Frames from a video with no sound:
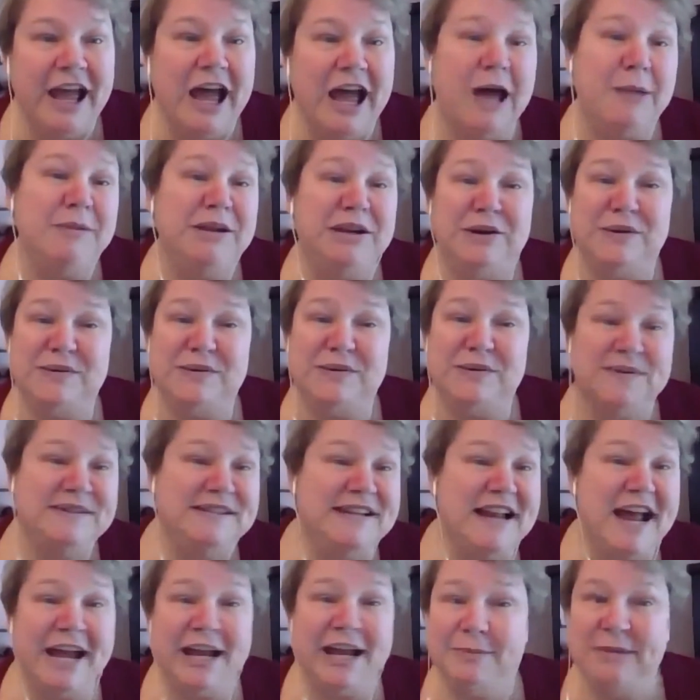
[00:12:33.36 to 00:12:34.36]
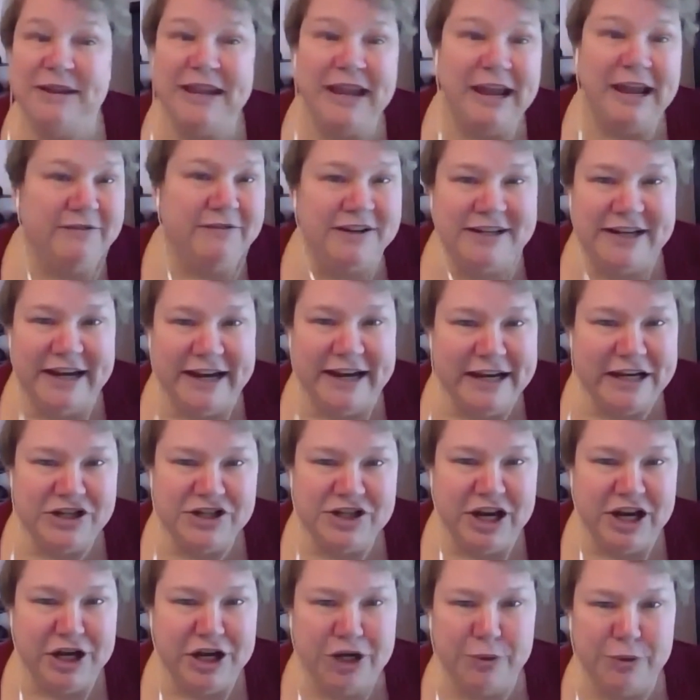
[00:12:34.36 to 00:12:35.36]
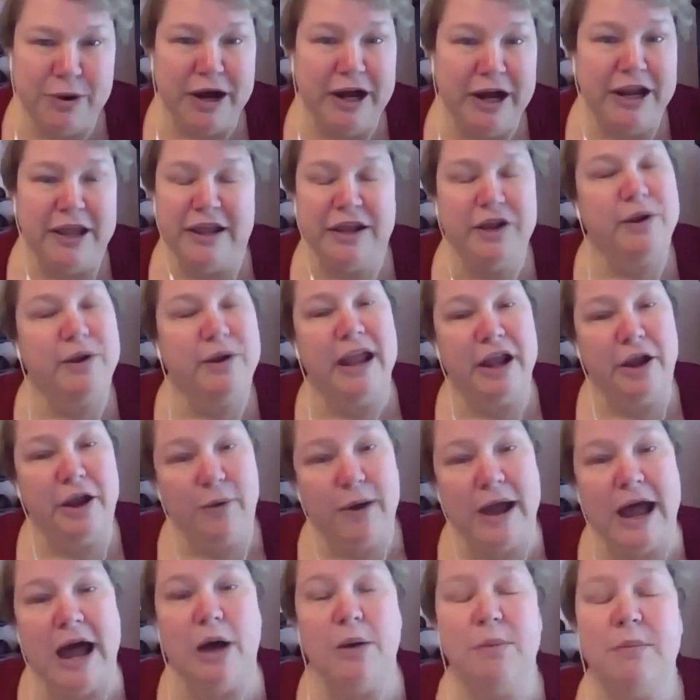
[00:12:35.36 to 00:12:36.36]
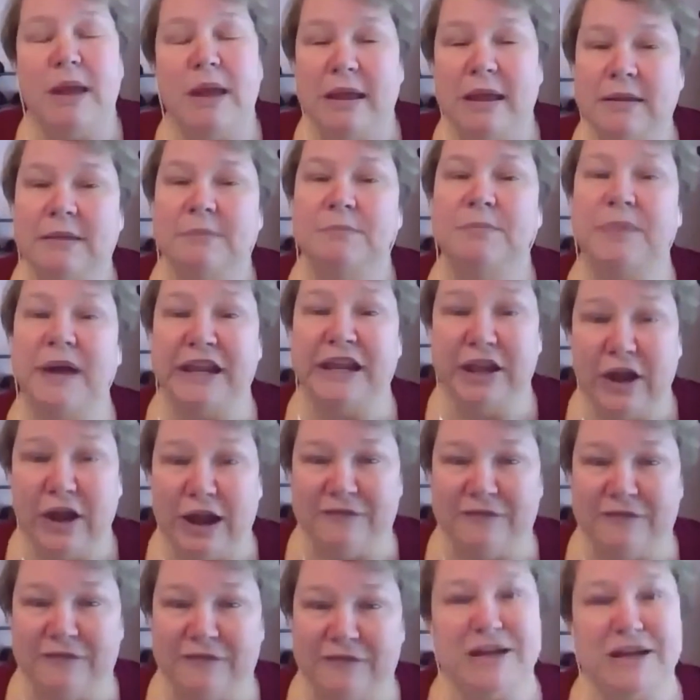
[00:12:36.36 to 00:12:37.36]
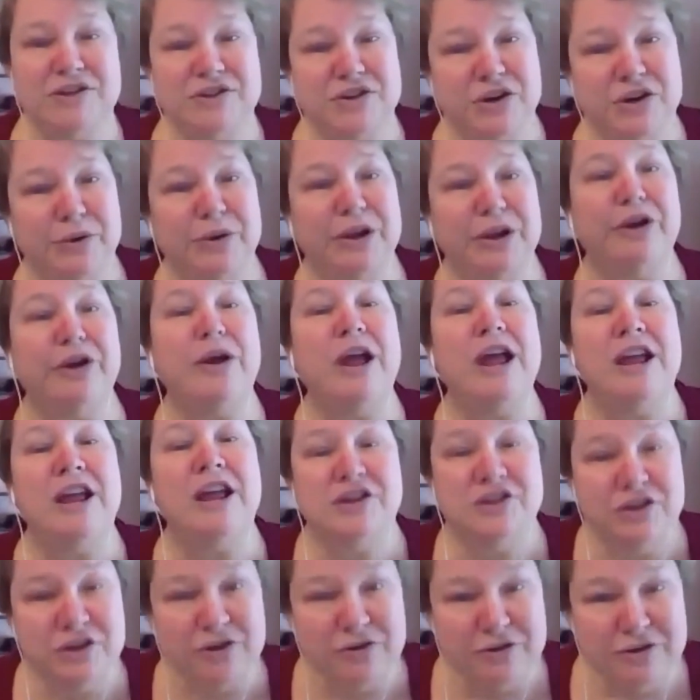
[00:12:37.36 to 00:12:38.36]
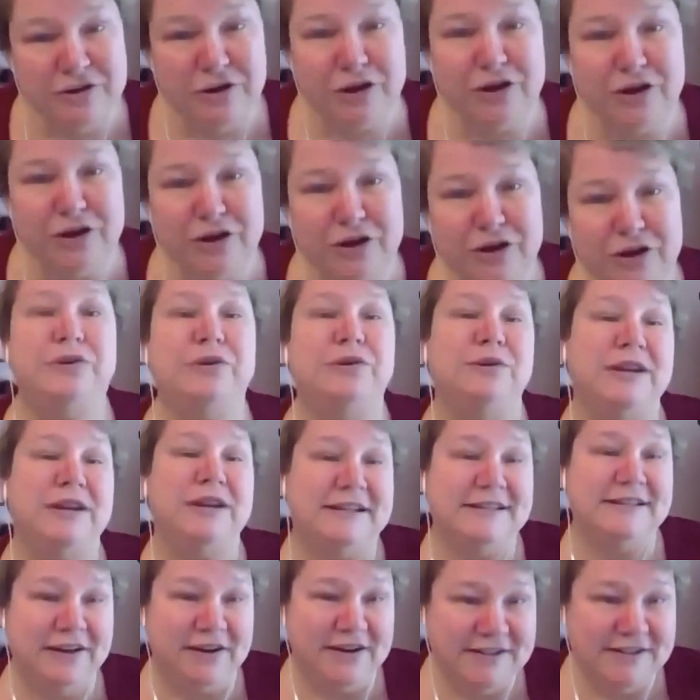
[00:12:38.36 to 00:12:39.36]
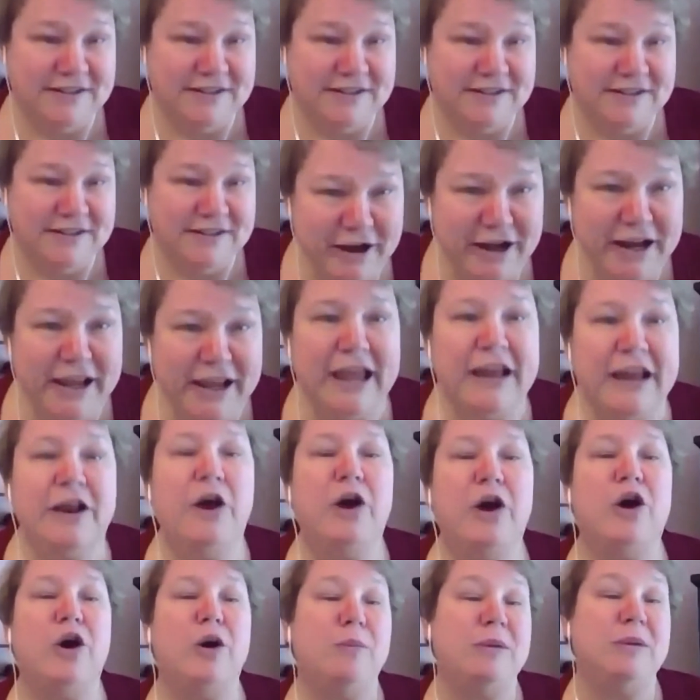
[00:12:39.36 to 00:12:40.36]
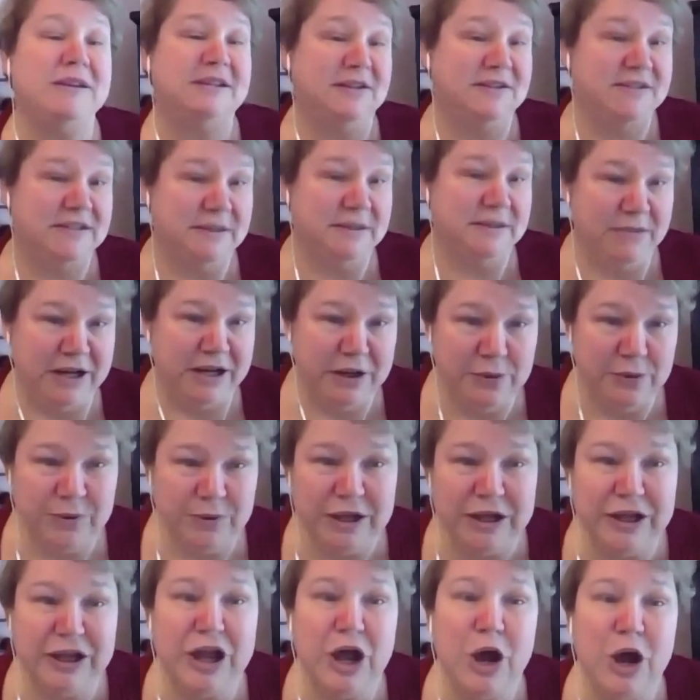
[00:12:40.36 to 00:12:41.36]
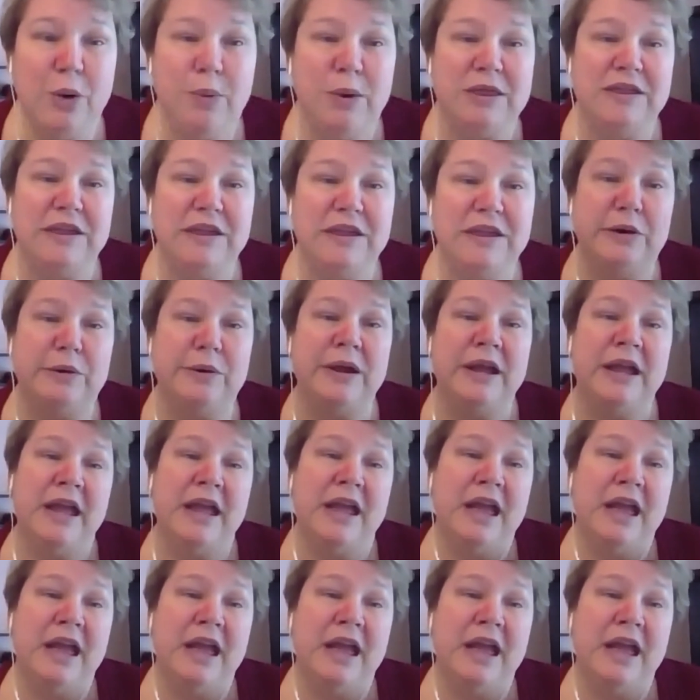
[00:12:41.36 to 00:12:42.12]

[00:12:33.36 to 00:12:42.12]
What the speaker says: You know, so it's not going to be every day in January that you can't go out, but you have to make sure, you know, do you know your route? Is there a safe way to get home? Is there somebody who can go with you?